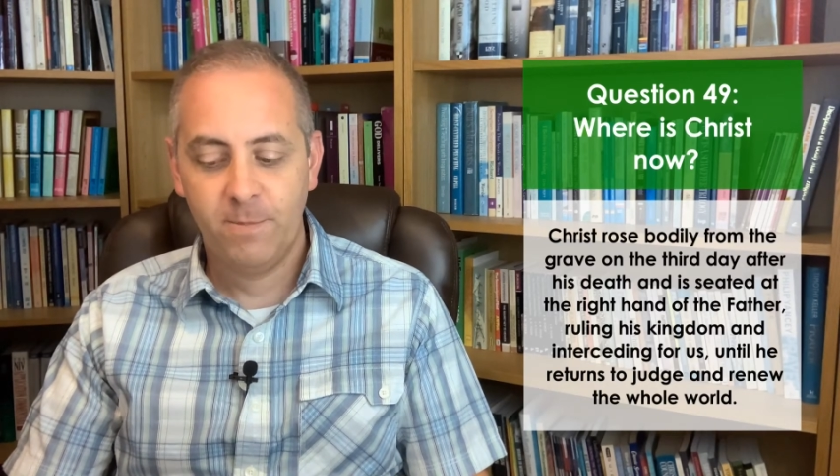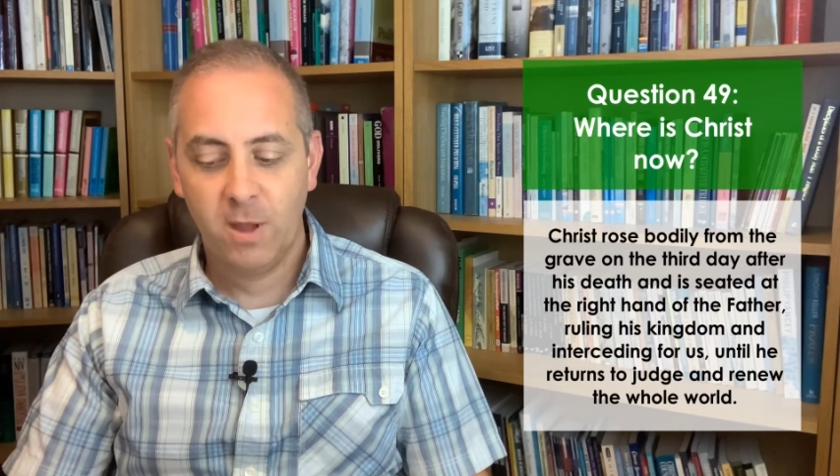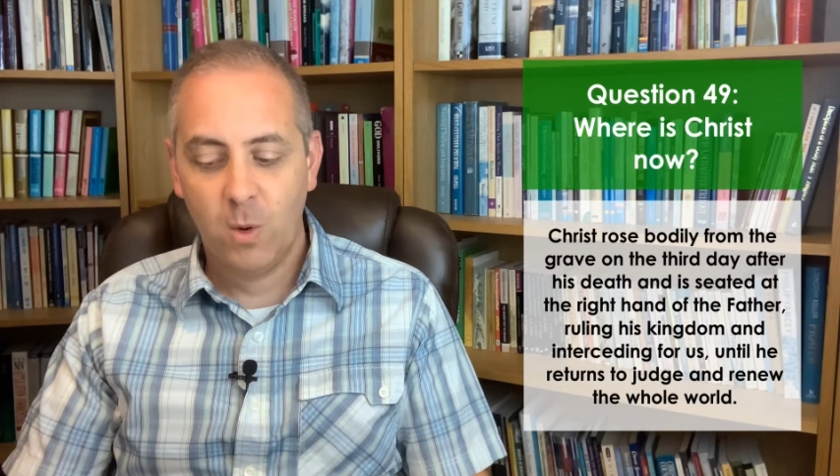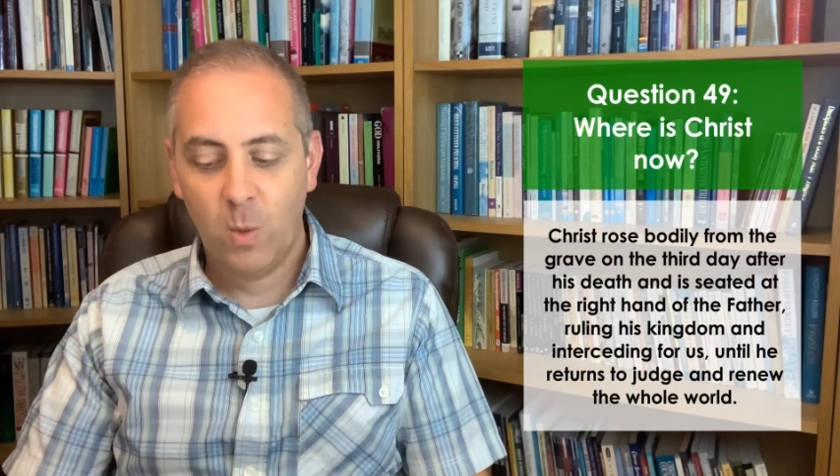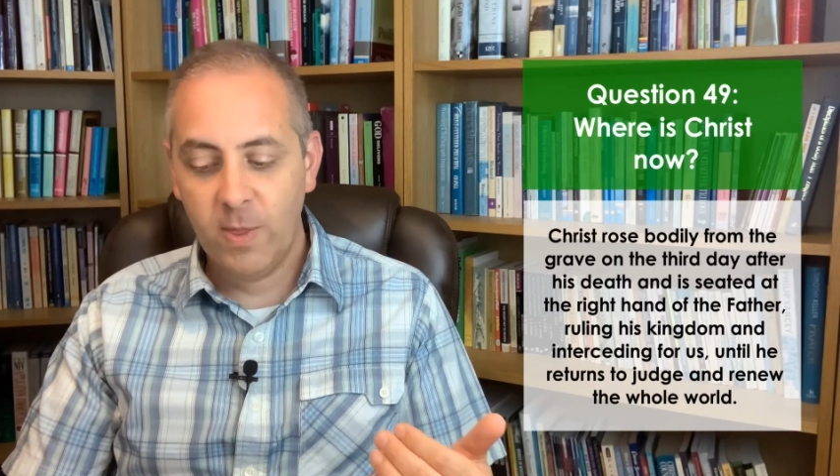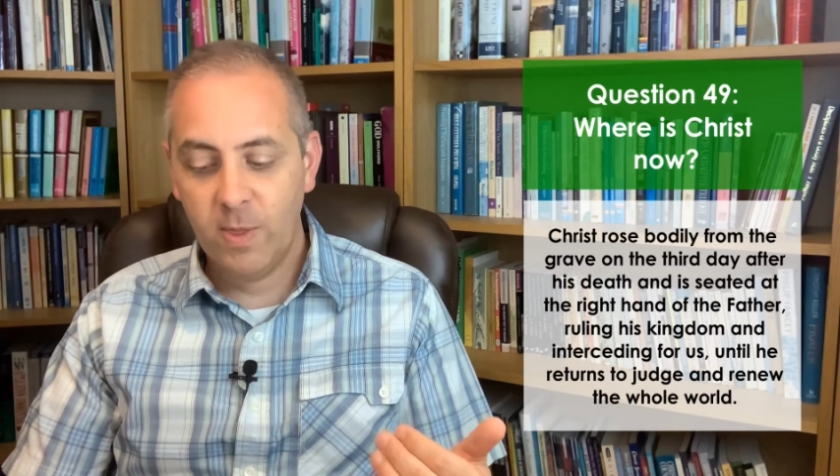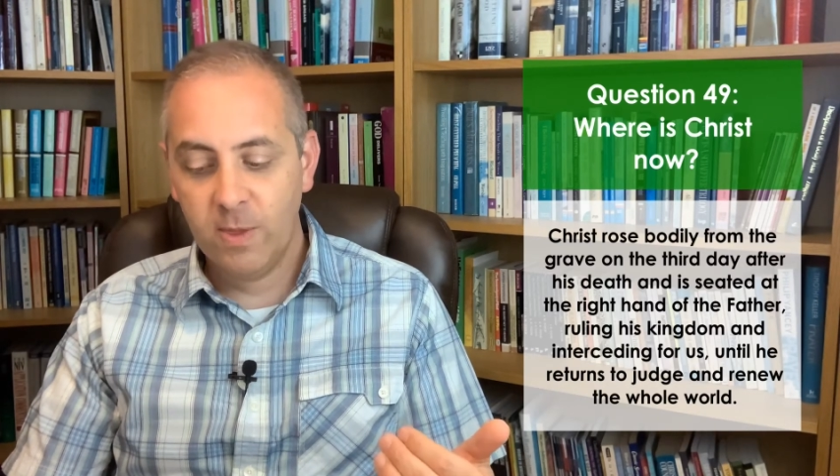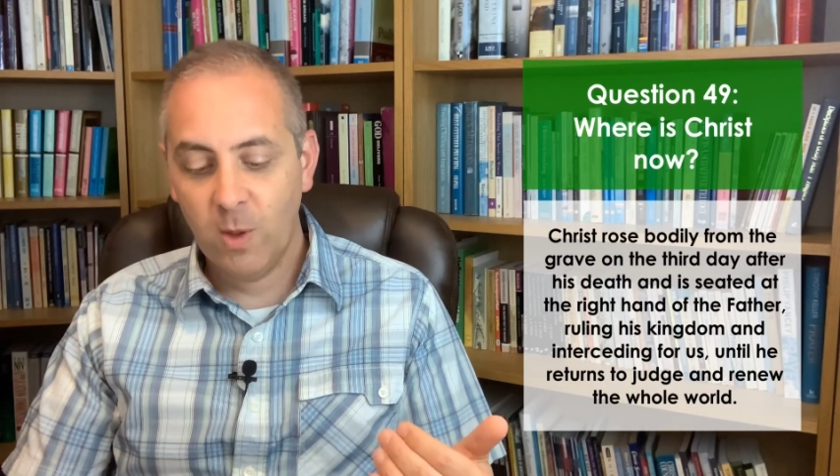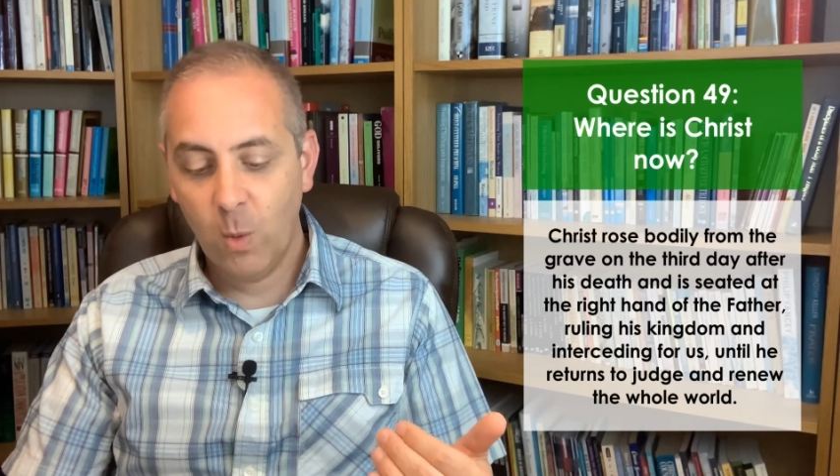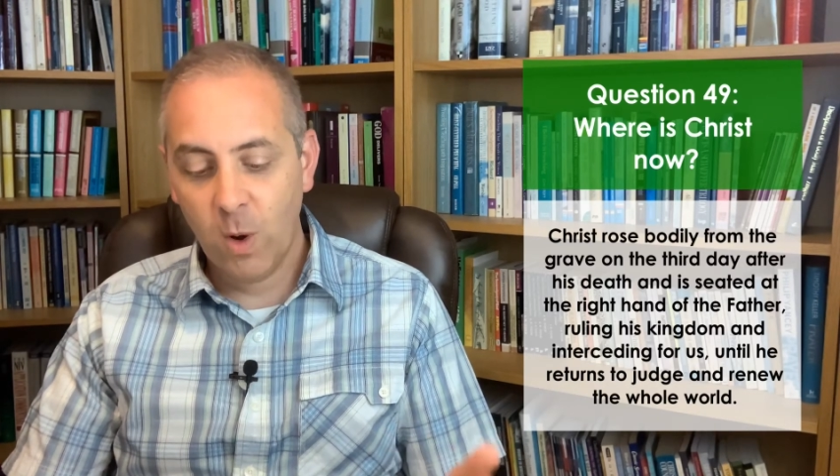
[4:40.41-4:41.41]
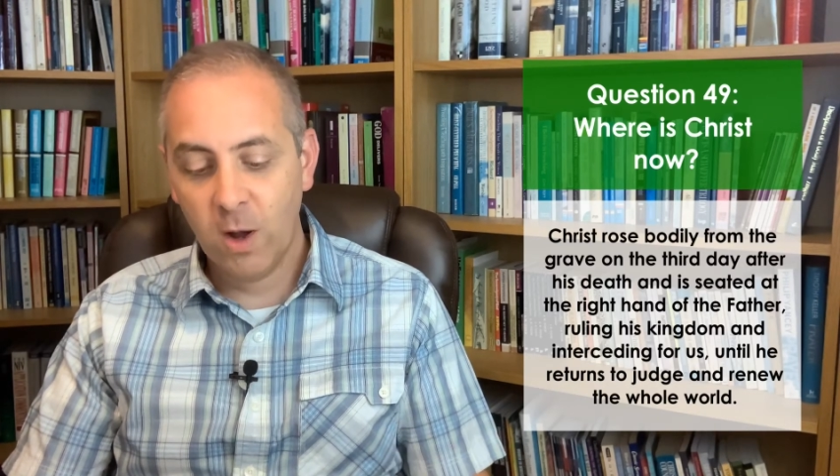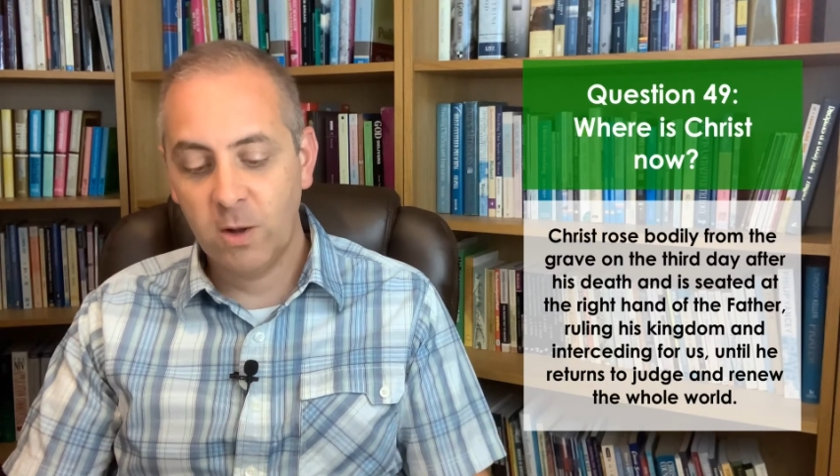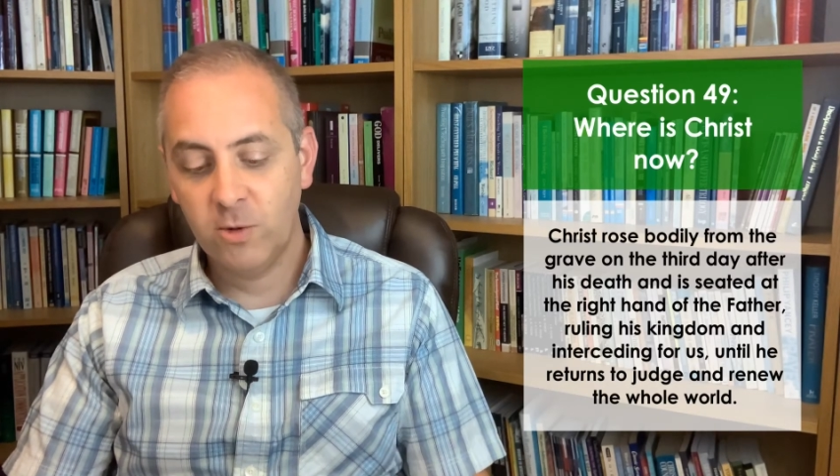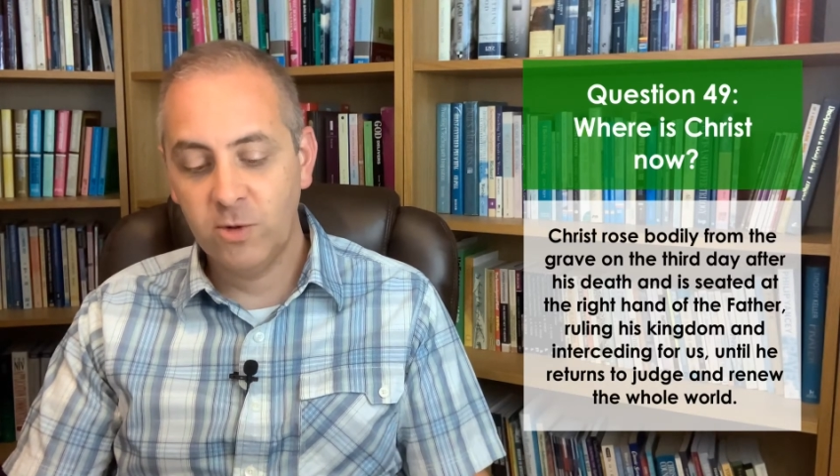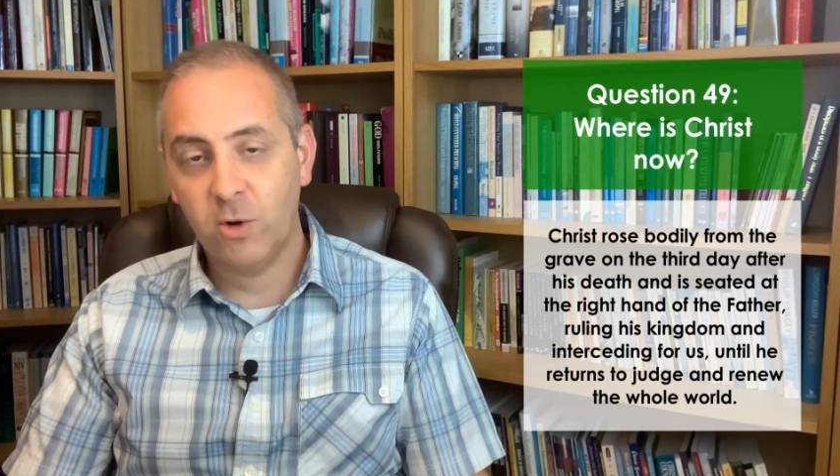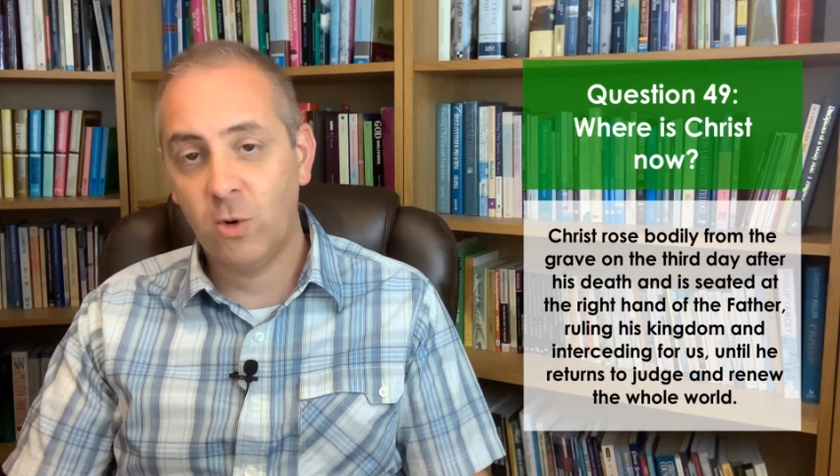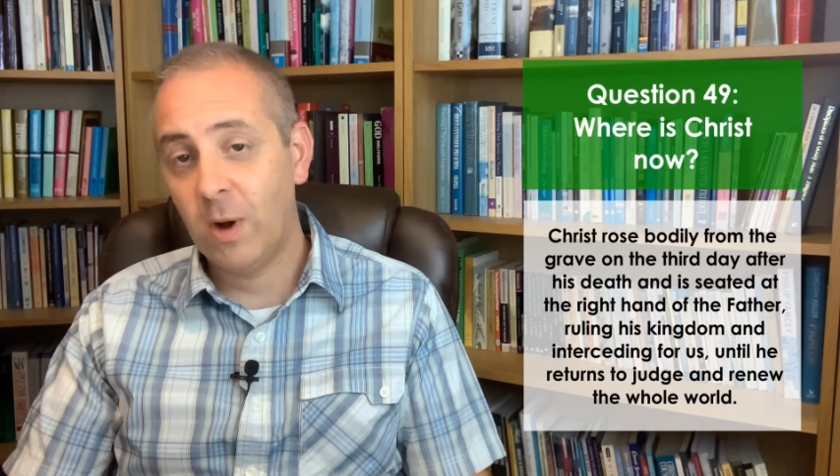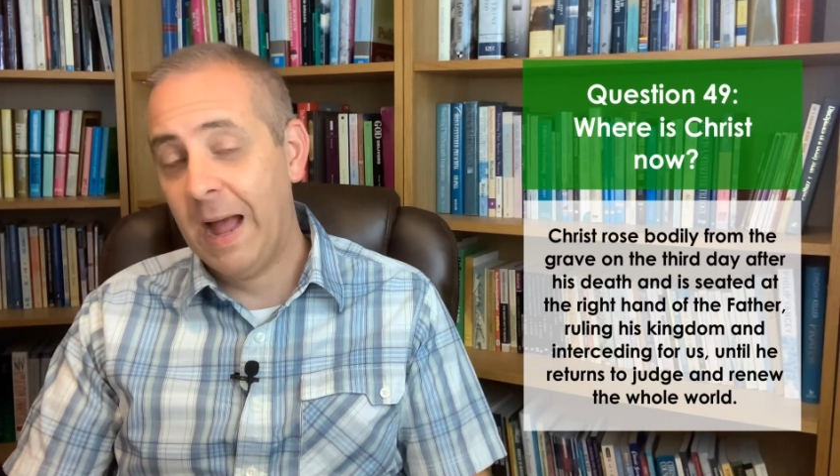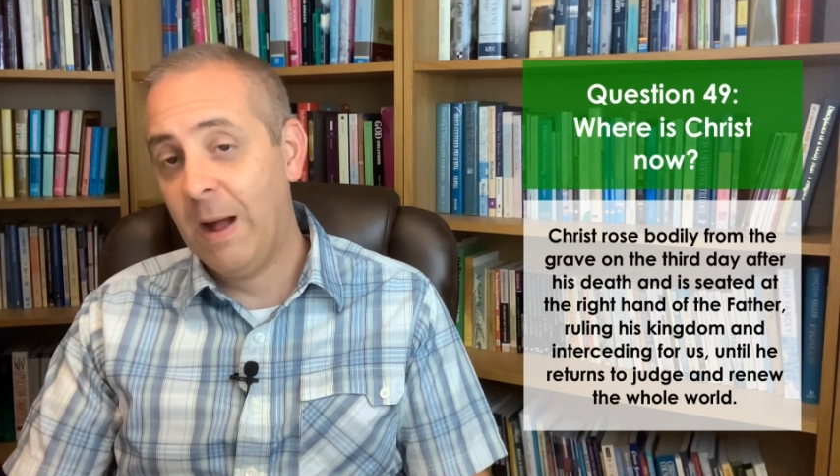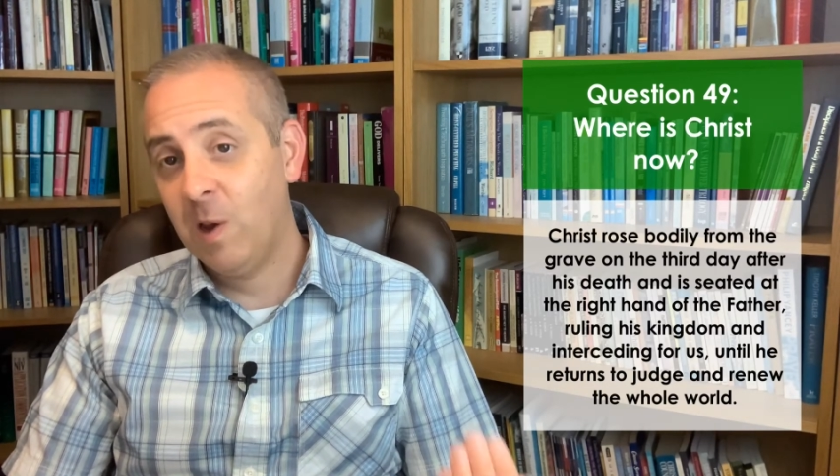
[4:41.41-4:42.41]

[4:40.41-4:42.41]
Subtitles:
when the world or our